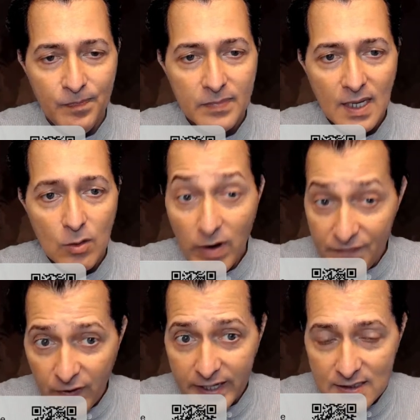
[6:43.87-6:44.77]

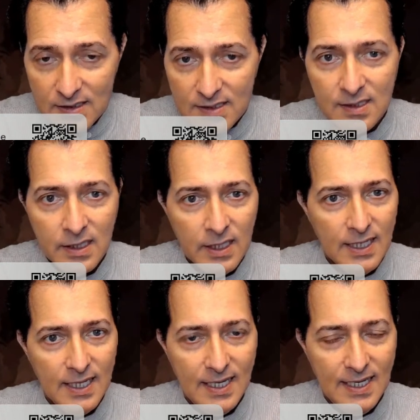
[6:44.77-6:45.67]
reference
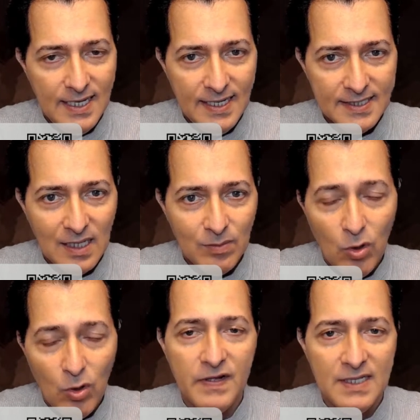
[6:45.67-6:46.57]
that
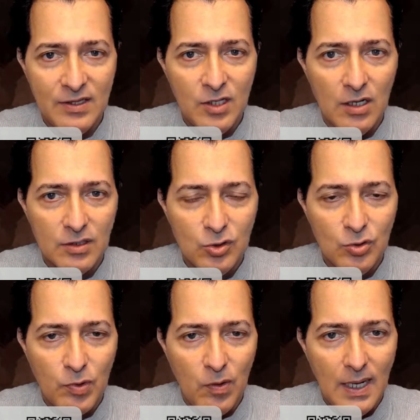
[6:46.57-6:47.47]
more often than not
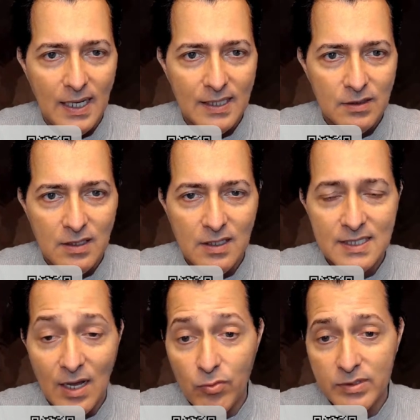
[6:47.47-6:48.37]
should provide the
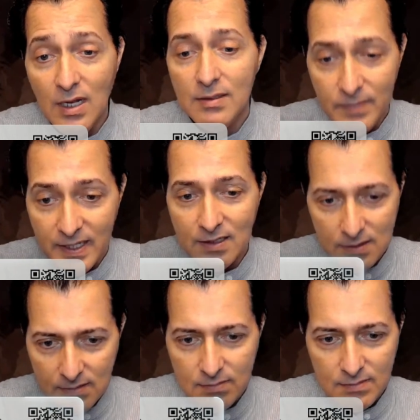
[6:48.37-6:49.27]
desired result,
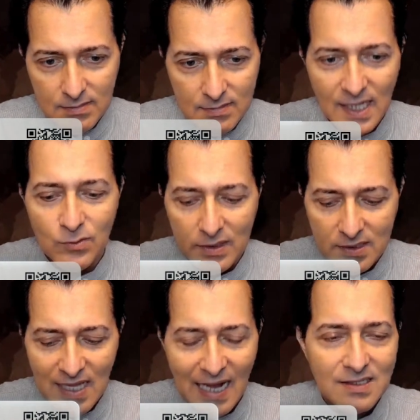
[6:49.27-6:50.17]
because that's what
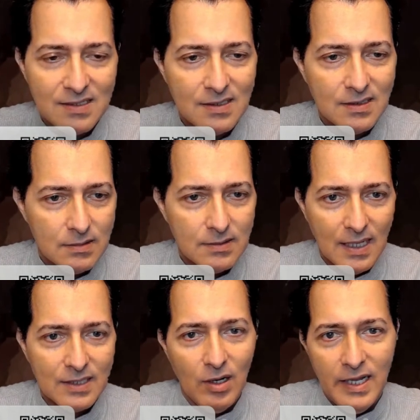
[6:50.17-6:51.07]
stats
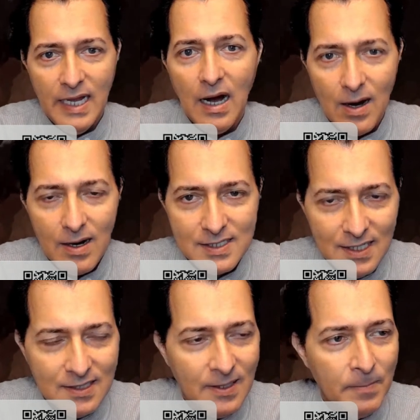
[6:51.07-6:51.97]
actually are, isn't
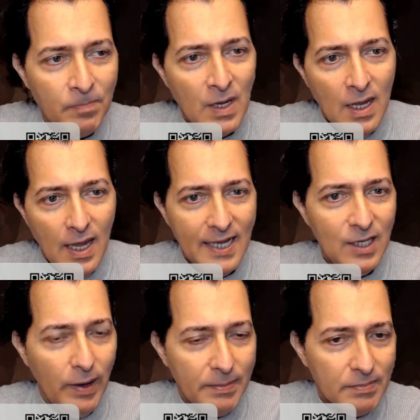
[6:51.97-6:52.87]
it?
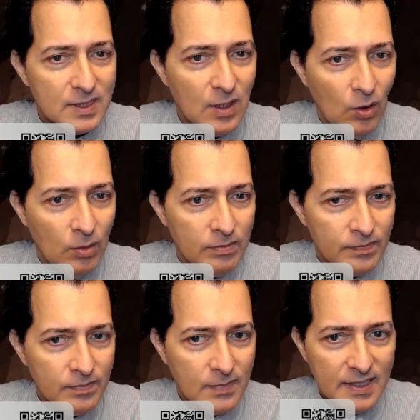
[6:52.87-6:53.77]
Anyway, so
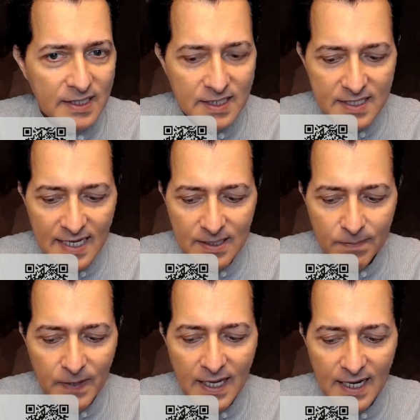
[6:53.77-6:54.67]
this is the
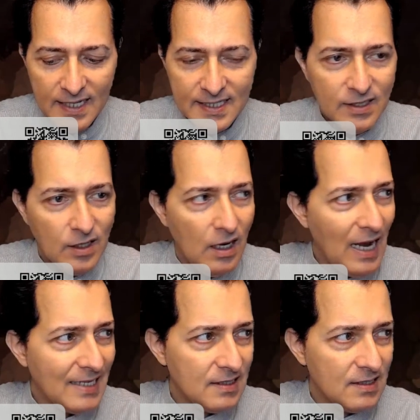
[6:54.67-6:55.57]
S&P, and then the
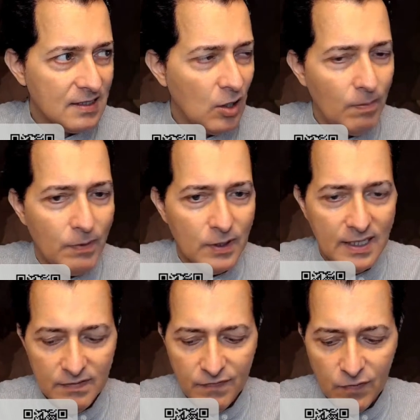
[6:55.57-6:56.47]
last
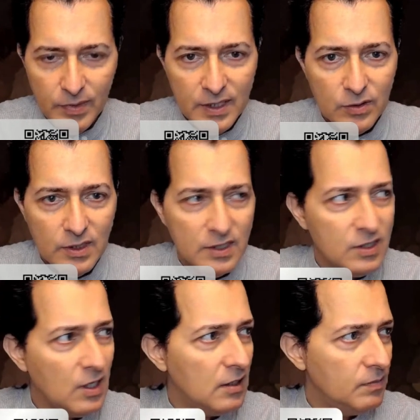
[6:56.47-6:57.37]
component for me to
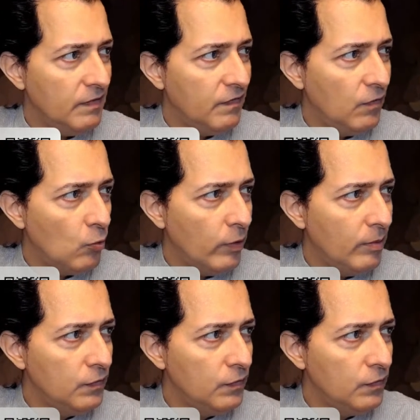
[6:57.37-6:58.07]
discuss before we move